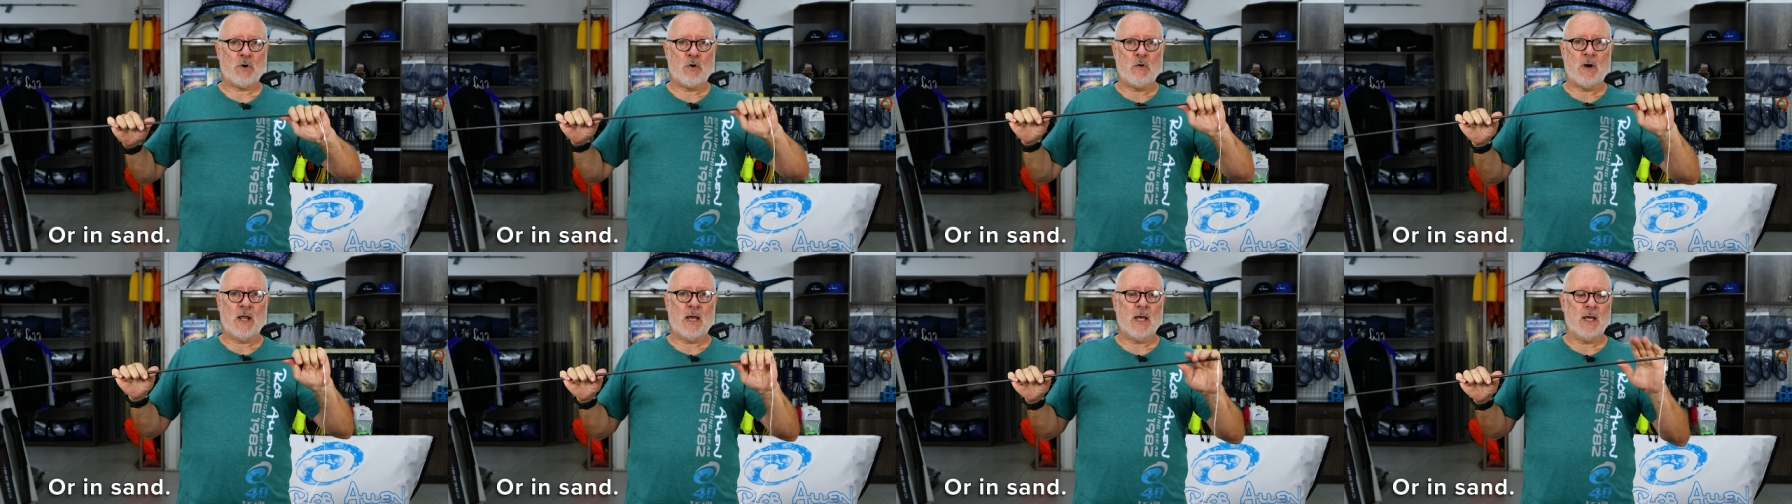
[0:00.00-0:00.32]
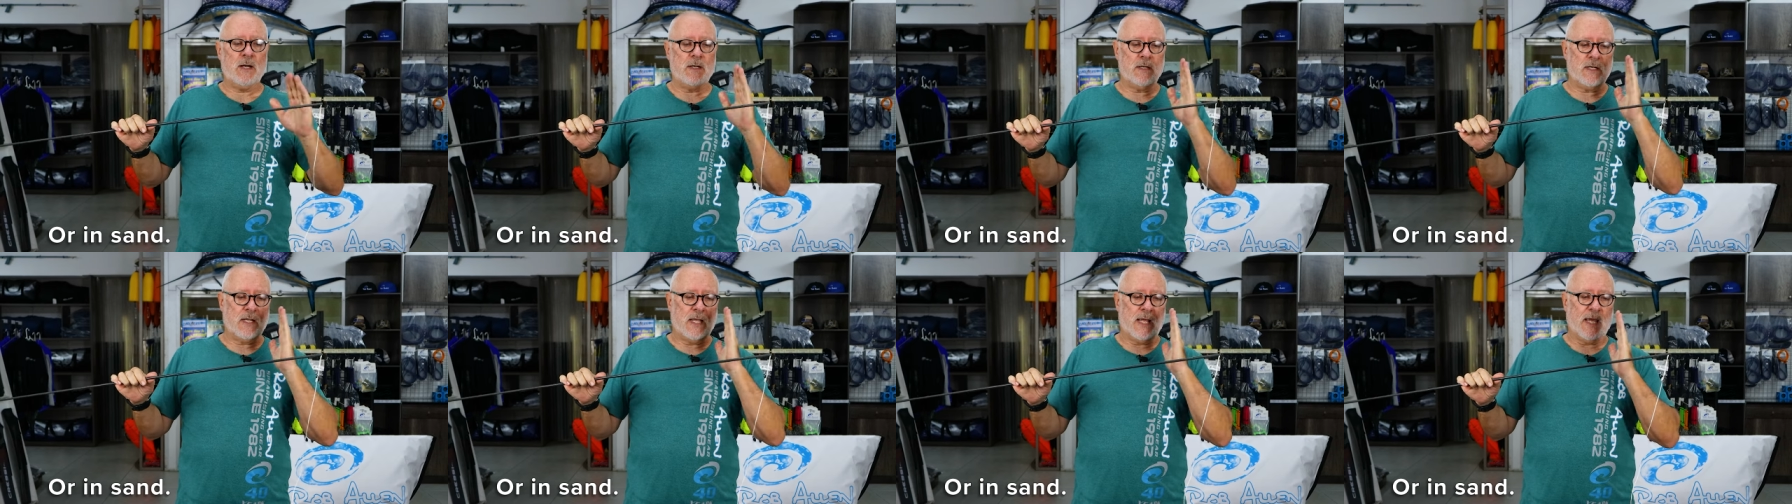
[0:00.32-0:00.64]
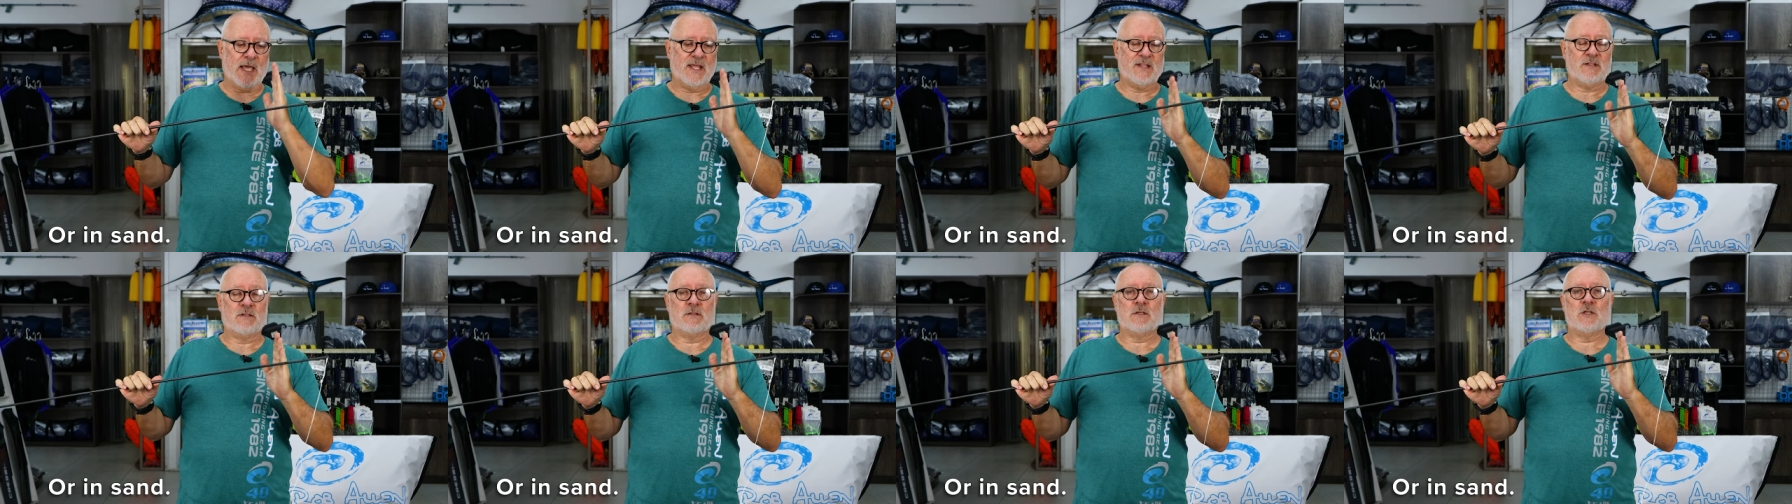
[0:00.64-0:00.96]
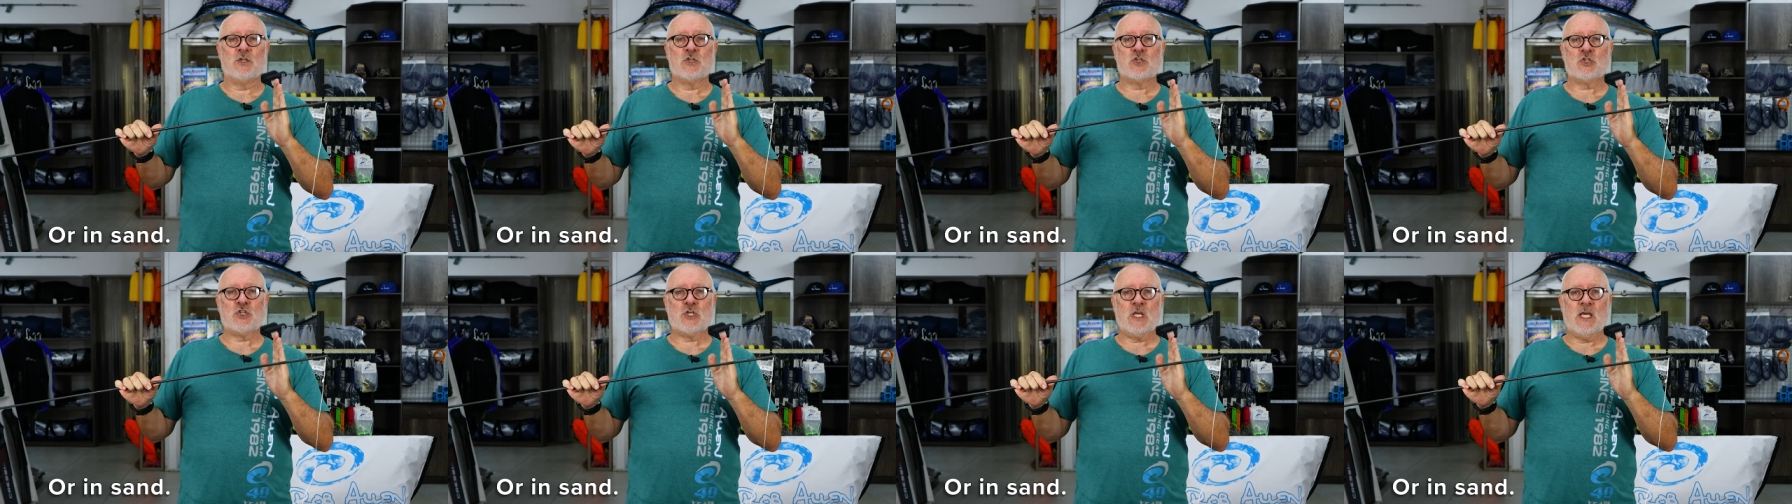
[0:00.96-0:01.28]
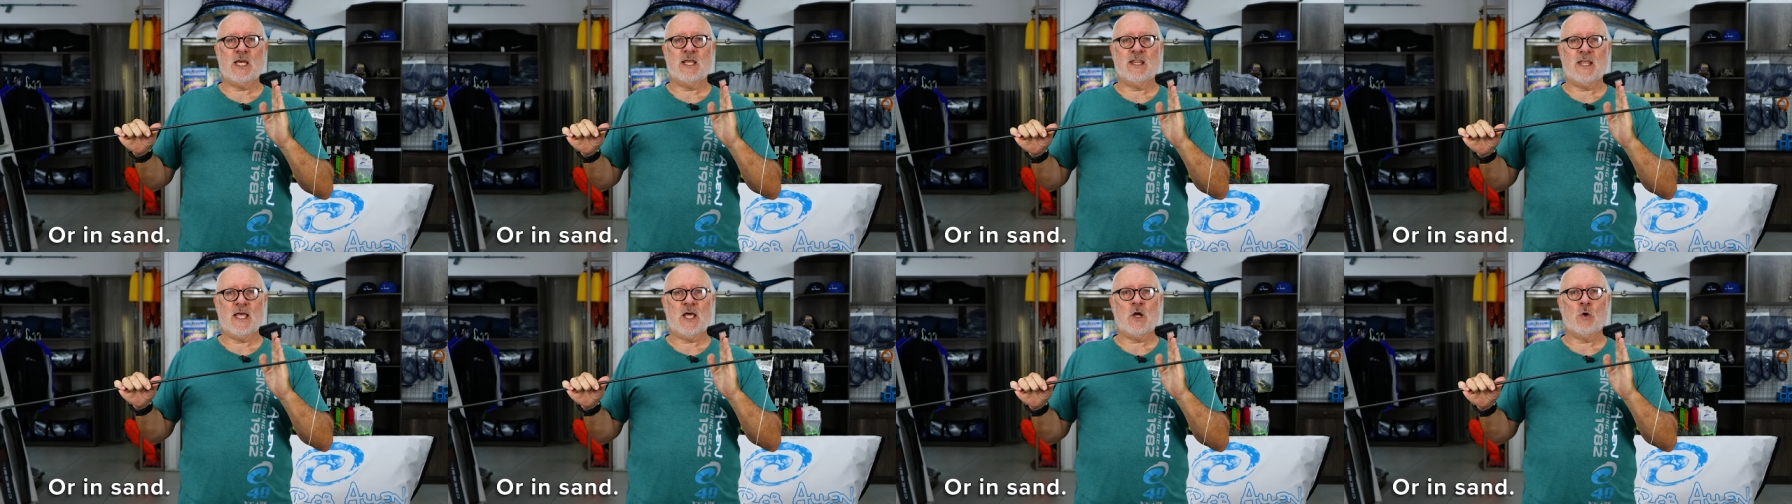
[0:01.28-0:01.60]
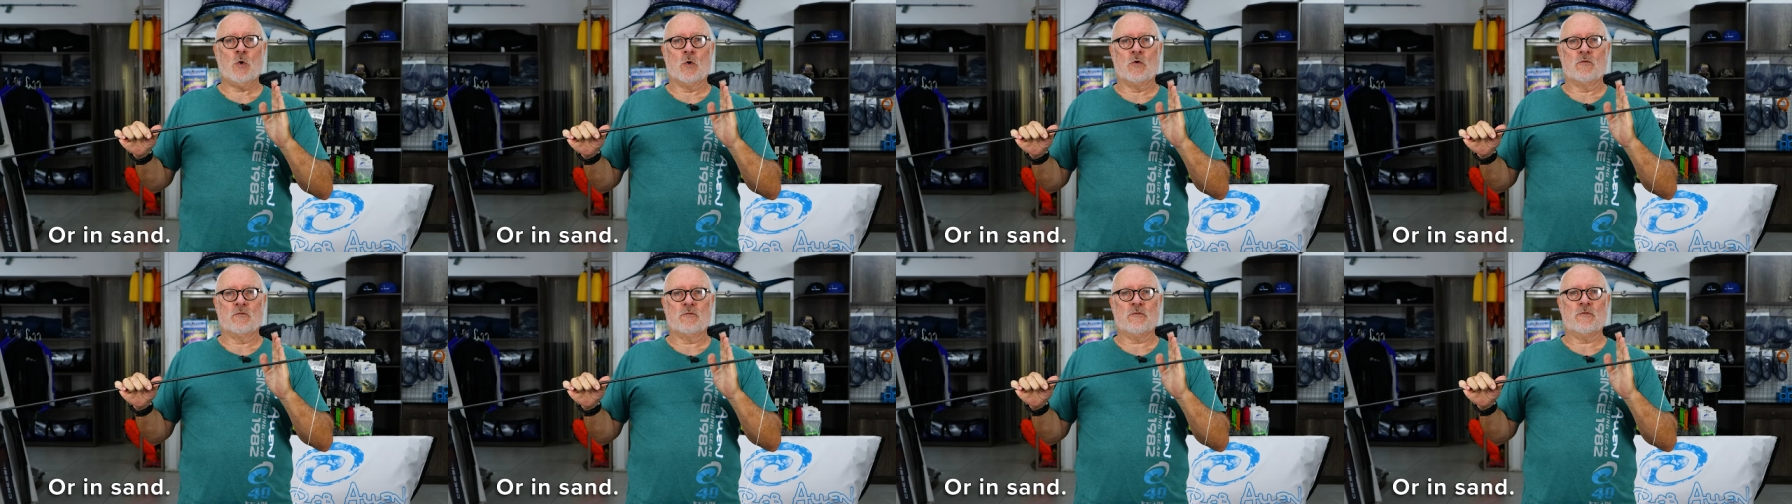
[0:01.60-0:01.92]
around and shear that
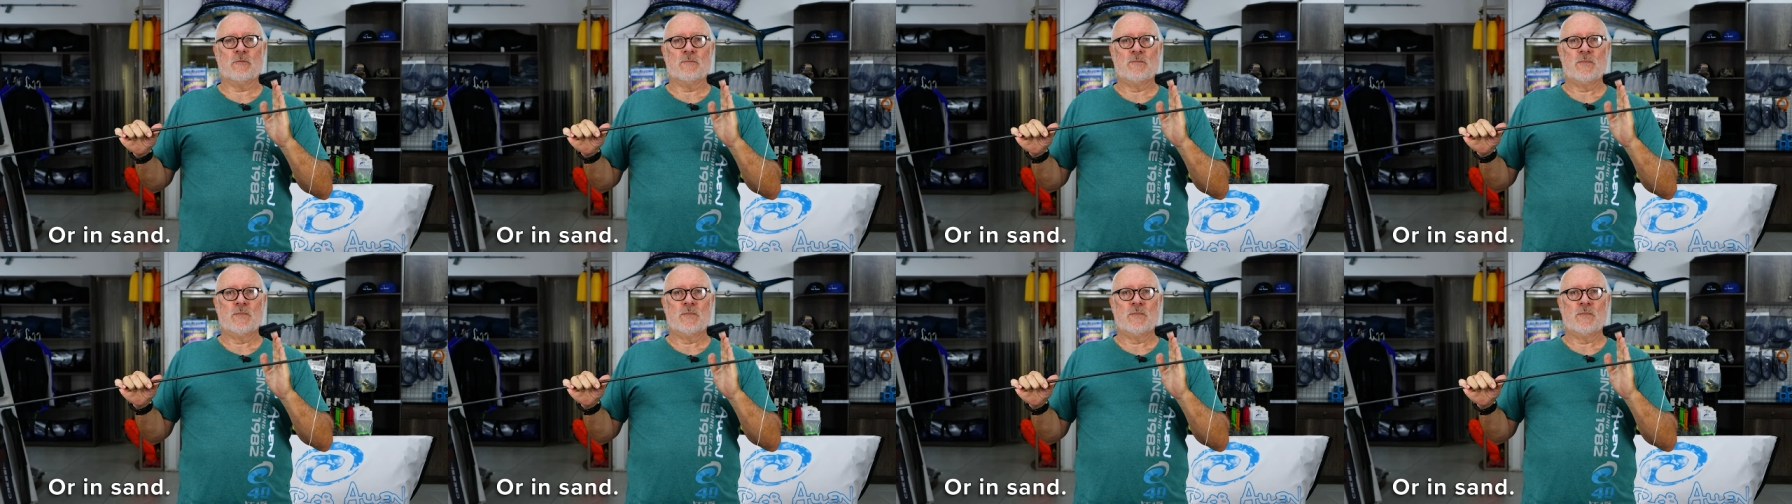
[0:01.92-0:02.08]
off.